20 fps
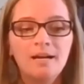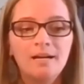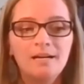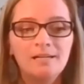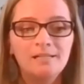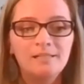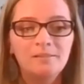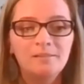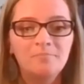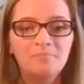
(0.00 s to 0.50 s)

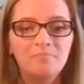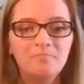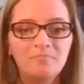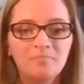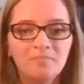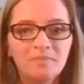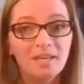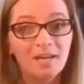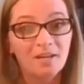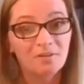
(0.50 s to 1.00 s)

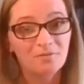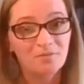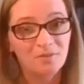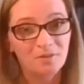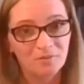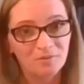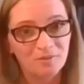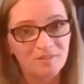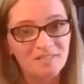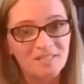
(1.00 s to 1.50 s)
got a
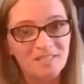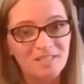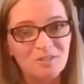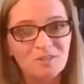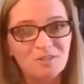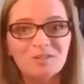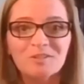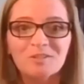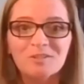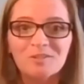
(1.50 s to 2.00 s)
feel for the
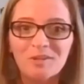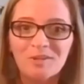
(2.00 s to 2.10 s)
t-shirts.